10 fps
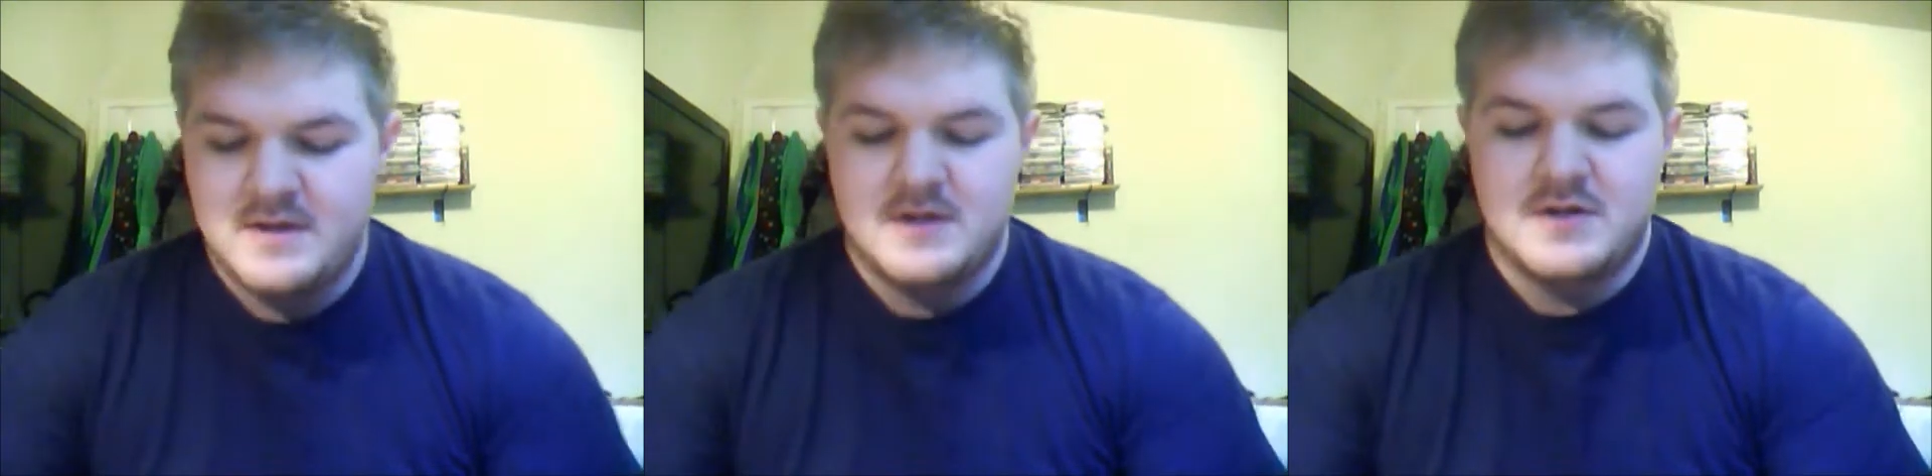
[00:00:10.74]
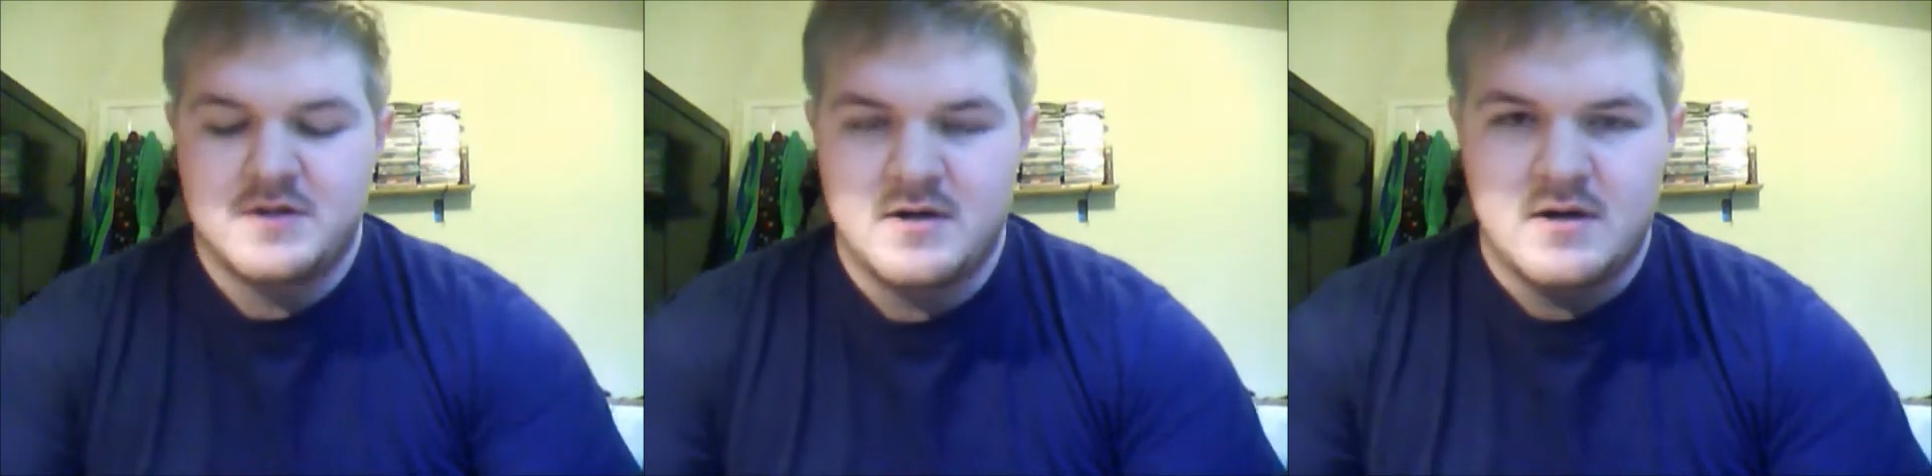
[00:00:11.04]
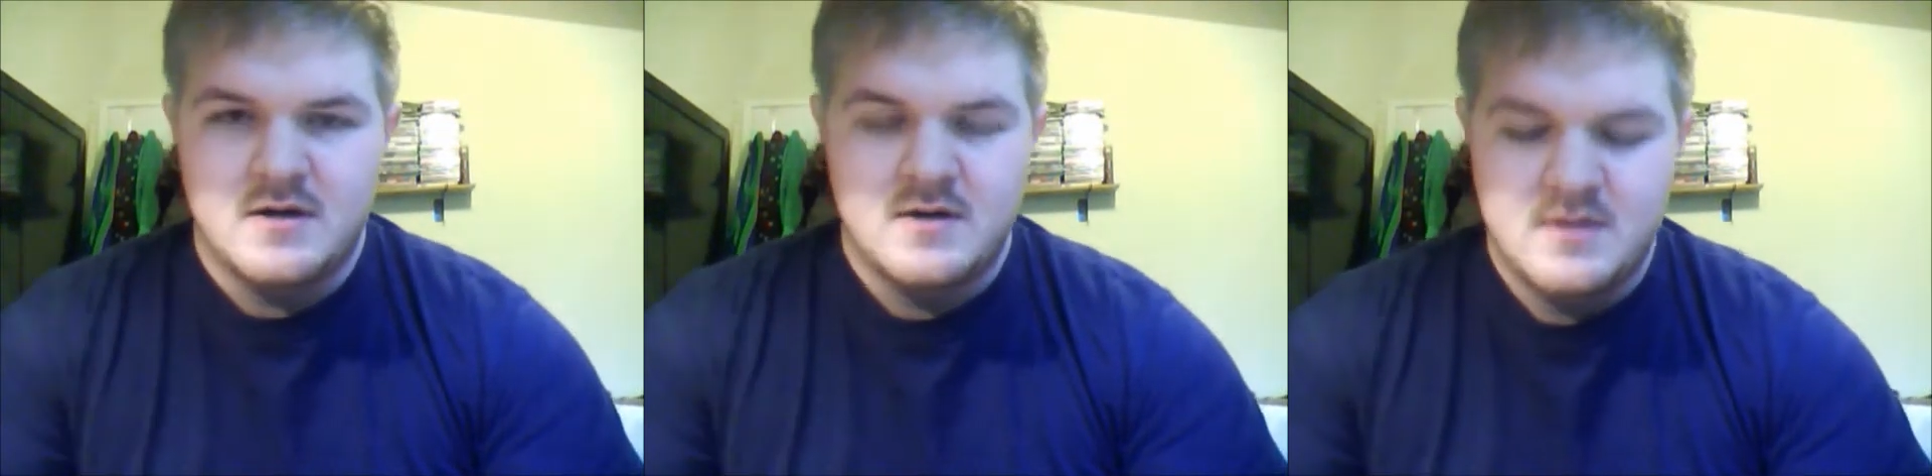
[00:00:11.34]
is
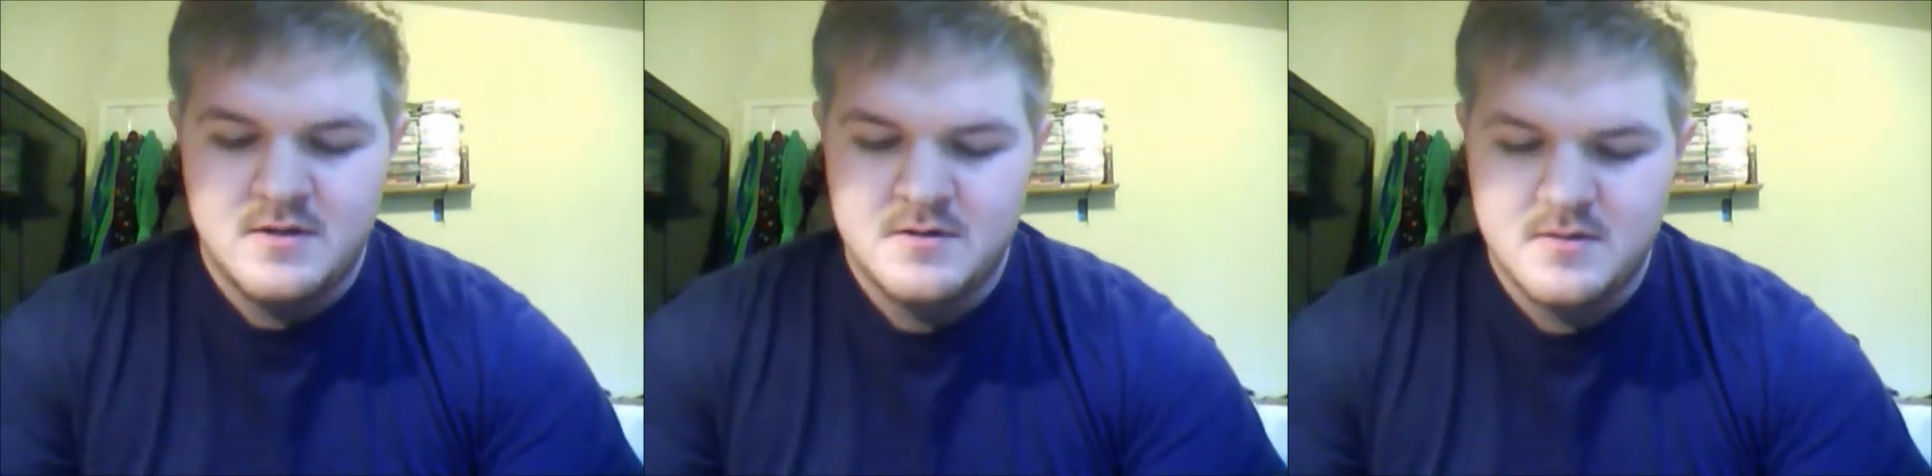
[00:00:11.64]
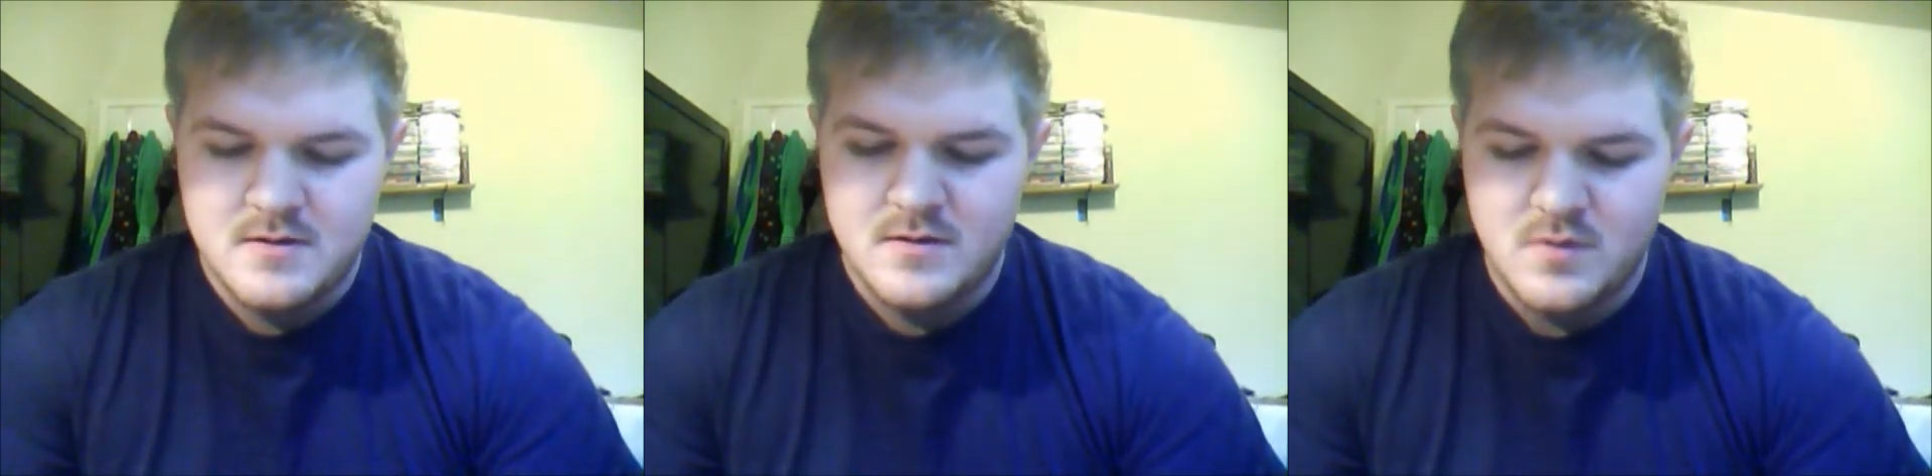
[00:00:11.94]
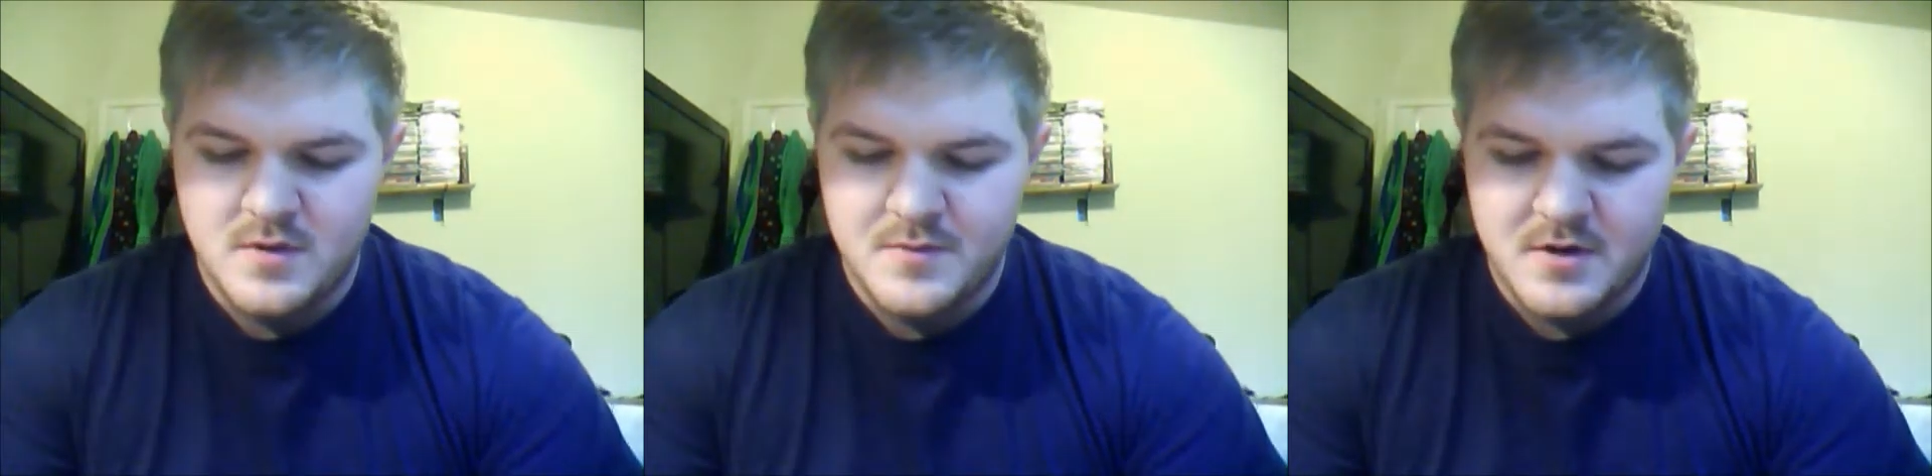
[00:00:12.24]
uh, it's another
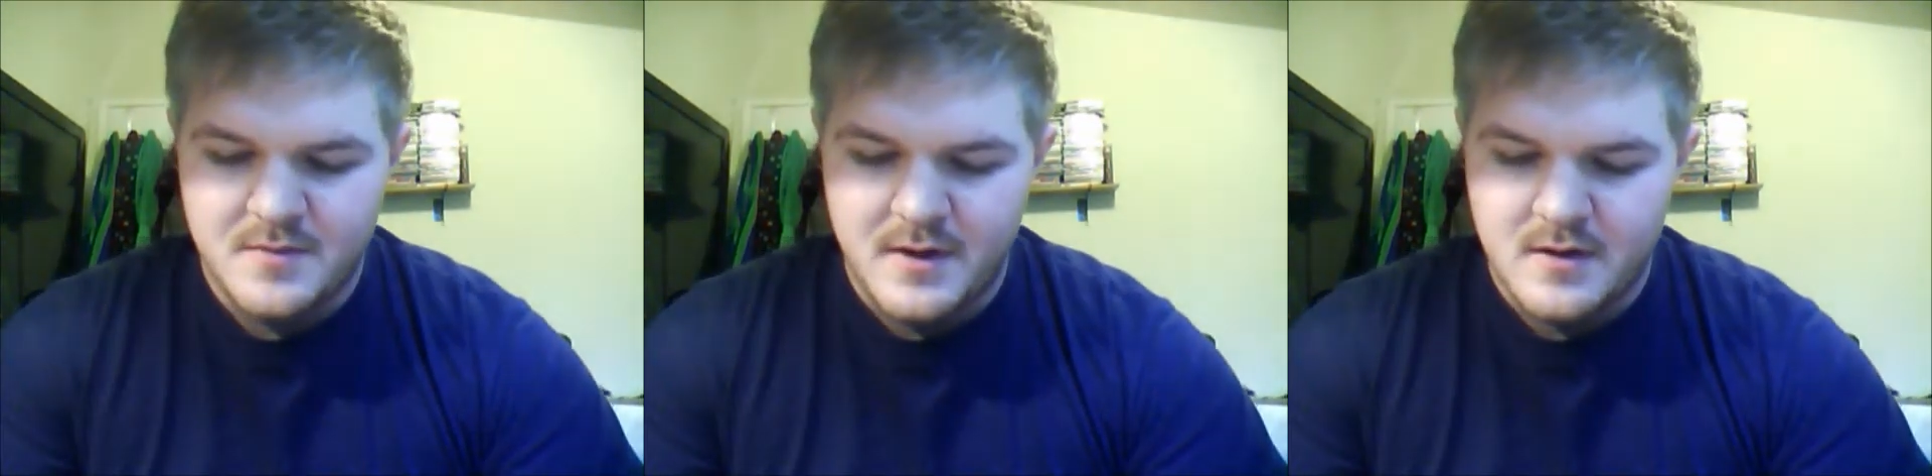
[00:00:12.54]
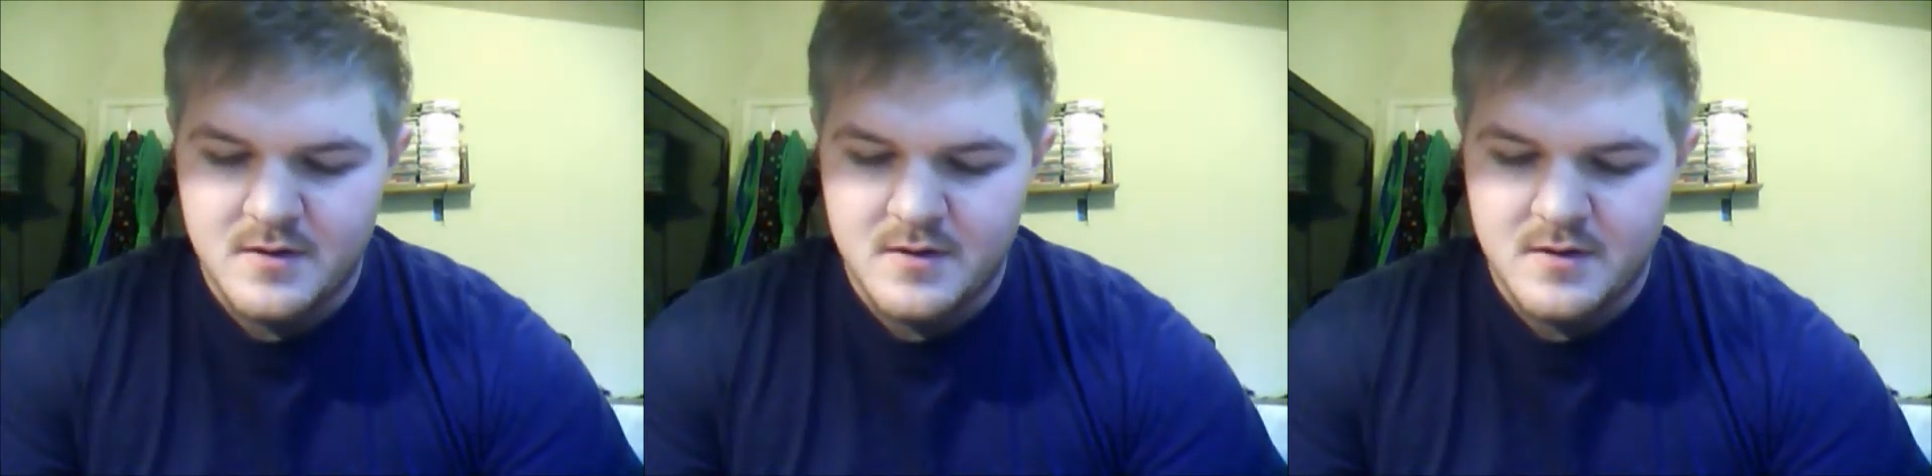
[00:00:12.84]
woolly bugger pattern.